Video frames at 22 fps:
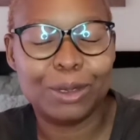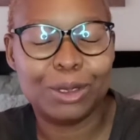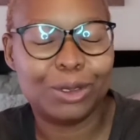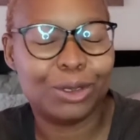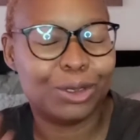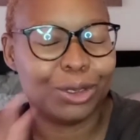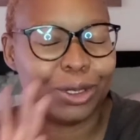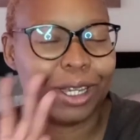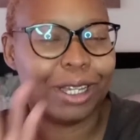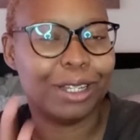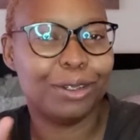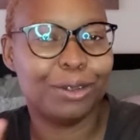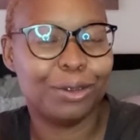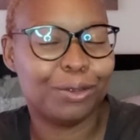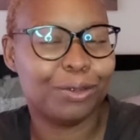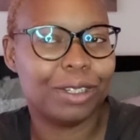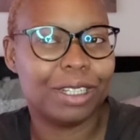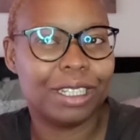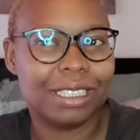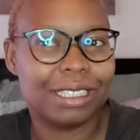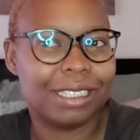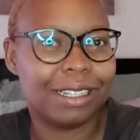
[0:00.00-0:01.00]
trying to
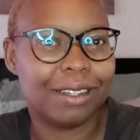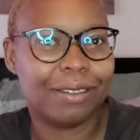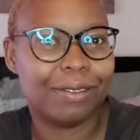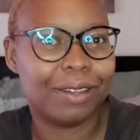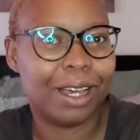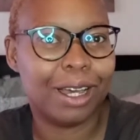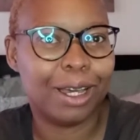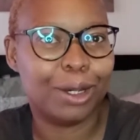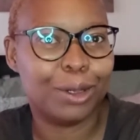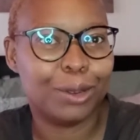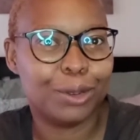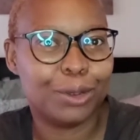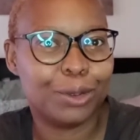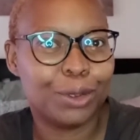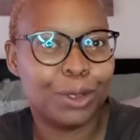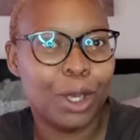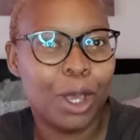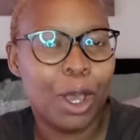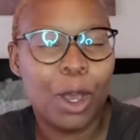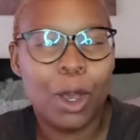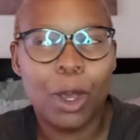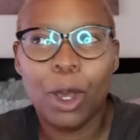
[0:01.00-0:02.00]
figure stuff out
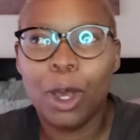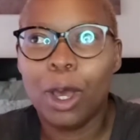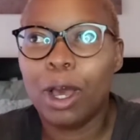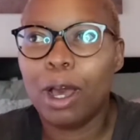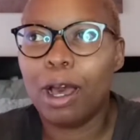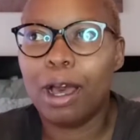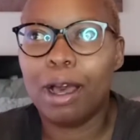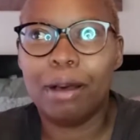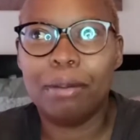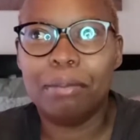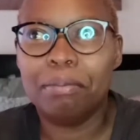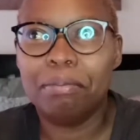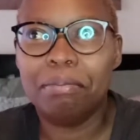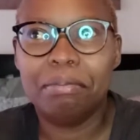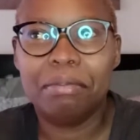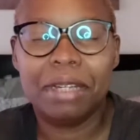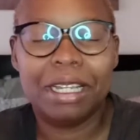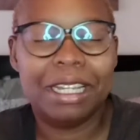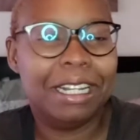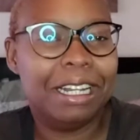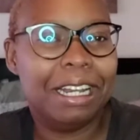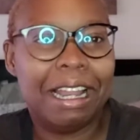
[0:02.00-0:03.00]

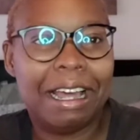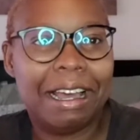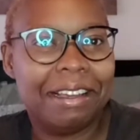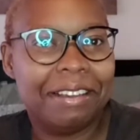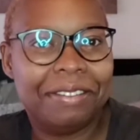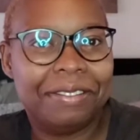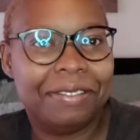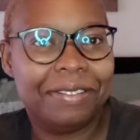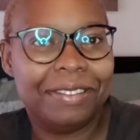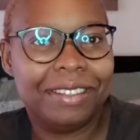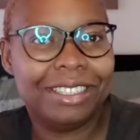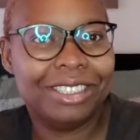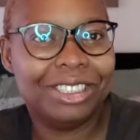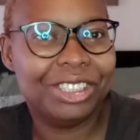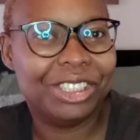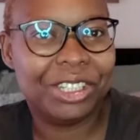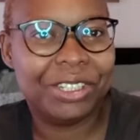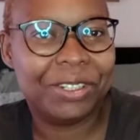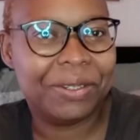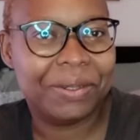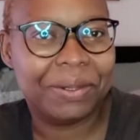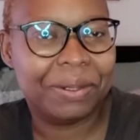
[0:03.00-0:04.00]
in life in
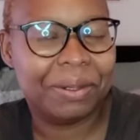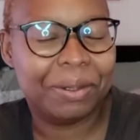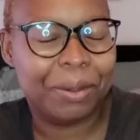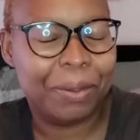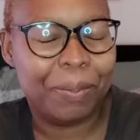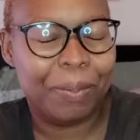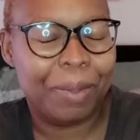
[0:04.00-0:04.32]
general.